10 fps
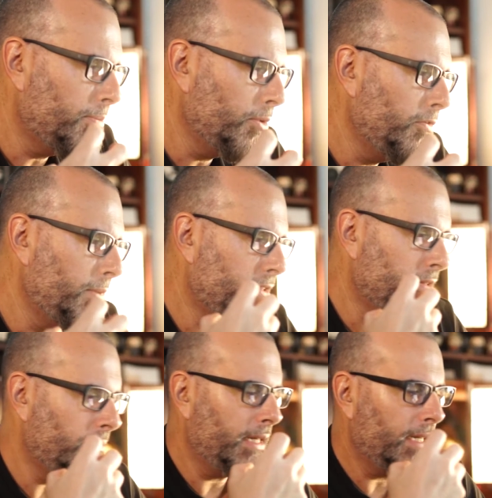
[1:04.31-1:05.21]
improvements
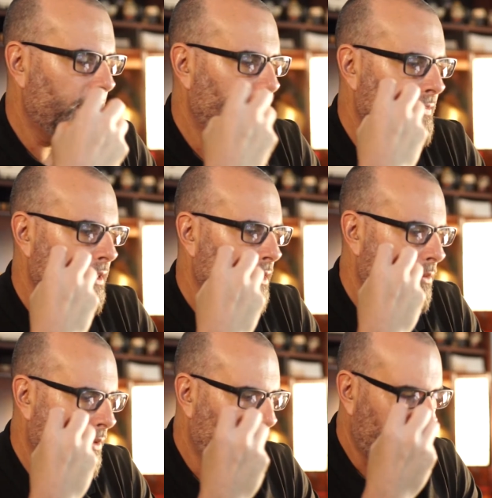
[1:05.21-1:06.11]
in my life
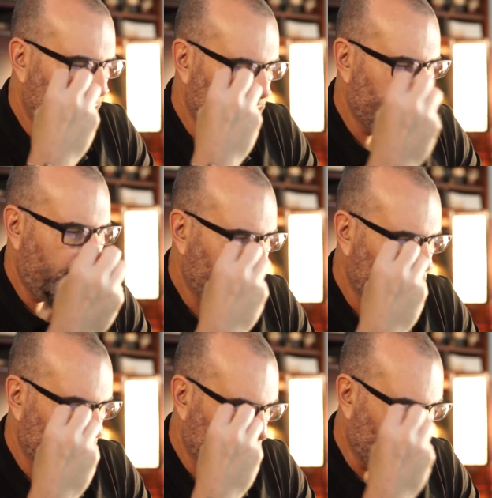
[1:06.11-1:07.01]
when I have
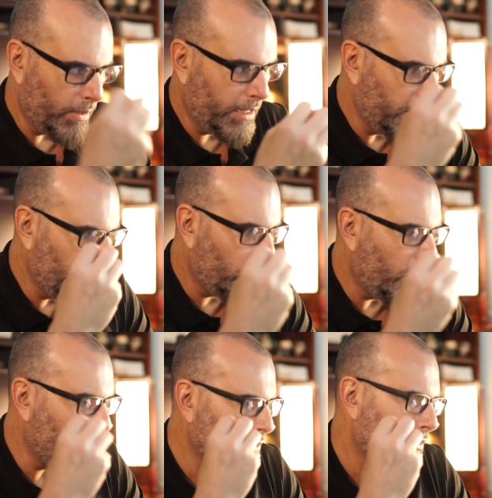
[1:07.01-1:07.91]
sat directly
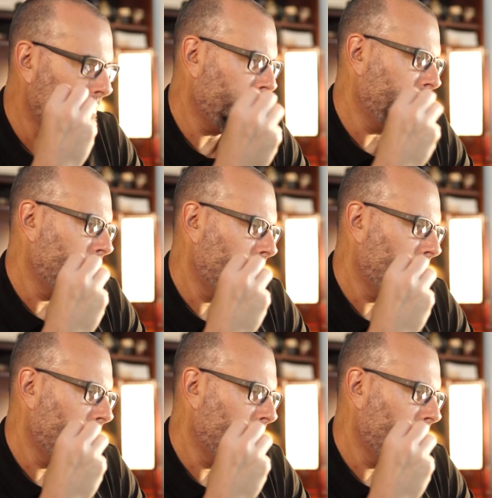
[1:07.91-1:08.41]
across from me.